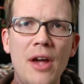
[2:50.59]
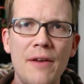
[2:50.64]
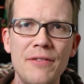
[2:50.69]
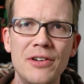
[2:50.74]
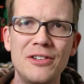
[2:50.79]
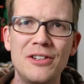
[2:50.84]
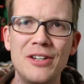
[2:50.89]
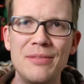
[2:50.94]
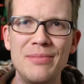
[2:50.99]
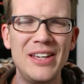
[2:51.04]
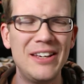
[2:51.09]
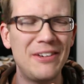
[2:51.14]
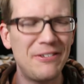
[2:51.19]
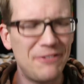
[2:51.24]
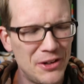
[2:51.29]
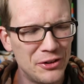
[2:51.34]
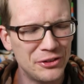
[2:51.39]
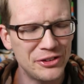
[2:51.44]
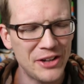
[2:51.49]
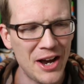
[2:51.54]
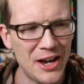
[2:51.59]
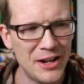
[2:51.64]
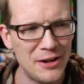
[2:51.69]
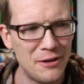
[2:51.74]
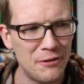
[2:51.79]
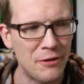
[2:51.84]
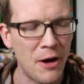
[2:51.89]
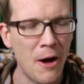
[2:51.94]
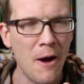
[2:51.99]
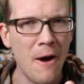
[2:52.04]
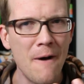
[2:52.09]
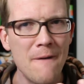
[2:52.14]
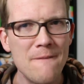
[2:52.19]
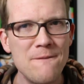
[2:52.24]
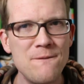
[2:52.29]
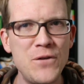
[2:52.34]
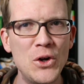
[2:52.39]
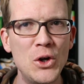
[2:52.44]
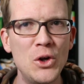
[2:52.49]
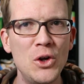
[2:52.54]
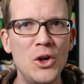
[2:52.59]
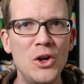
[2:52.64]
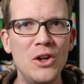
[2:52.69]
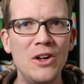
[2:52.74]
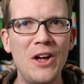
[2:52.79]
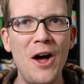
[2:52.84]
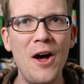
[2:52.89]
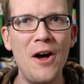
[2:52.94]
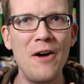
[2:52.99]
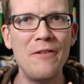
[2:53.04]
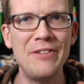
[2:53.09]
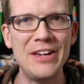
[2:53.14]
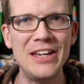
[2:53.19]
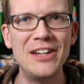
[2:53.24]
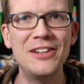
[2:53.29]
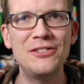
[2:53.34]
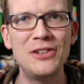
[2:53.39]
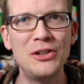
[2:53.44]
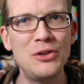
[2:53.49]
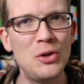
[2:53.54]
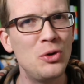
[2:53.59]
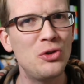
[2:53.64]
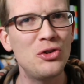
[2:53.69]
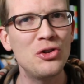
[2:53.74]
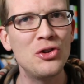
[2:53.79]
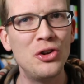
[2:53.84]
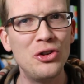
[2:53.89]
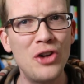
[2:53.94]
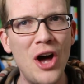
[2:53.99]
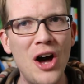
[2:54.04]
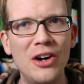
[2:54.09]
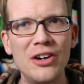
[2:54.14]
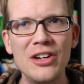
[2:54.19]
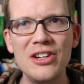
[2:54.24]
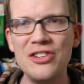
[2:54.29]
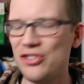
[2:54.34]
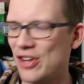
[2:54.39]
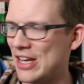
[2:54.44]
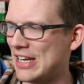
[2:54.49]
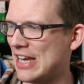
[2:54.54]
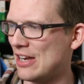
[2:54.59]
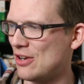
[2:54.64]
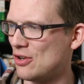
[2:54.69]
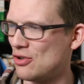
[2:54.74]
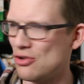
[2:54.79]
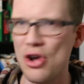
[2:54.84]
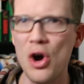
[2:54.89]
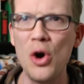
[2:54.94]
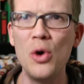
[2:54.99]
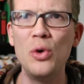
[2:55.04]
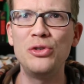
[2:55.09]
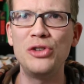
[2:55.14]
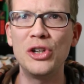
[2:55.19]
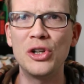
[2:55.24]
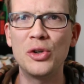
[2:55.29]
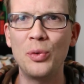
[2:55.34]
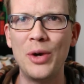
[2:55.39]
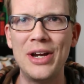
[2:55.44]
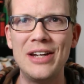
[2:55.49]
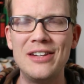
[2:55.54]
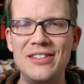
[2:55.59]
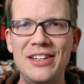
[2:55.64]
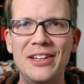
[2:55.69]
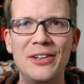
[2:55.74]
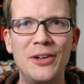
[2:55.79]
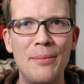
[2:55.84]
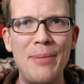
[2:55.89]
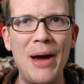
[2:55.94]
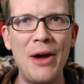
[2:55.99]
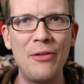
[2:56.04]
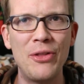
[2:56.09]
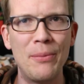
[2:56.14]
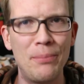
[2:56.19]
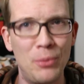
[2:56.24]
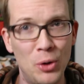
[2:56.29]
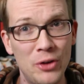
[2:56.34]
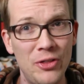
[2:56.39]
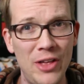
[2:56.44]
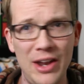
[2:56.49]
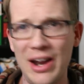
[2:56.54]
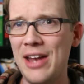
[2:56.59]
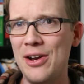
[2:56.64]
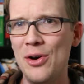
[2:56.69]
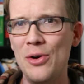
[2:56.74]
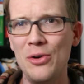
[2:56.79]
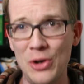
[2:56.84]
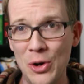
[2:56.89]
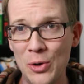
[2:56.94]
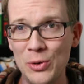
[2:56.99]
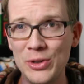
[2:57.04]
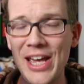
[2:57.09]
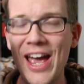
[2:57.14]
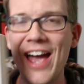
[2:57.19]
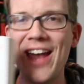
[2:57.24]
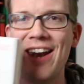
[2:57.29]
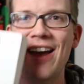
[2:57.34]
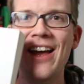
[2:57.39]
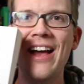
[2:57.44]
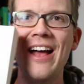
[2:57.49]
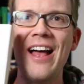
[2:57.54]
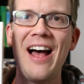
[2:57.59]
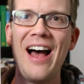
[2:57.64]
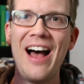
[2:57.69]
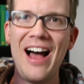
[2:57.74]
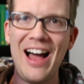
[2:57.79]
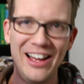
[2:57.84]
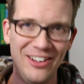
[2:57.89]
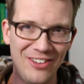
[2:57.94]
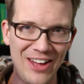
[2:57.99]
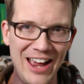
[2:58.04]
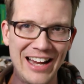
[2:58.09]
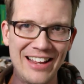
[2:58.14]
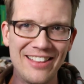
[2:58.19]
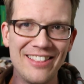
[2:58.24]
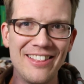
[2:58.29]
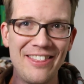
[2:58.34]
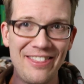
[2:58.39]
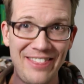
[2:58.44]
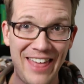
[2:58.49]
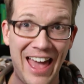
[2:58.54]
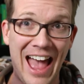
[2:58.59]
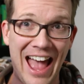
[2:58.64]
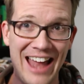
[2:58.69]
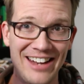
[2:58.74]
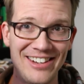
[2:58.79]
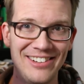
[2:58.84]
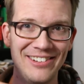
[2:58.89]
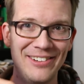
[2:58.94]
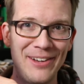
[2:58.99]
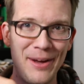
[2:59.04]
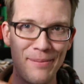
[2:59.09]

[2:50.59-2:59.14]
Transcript: This cover to me feels kind of full of institutional knowledge, like it knows a great deal about the book that I don't know yet. I like that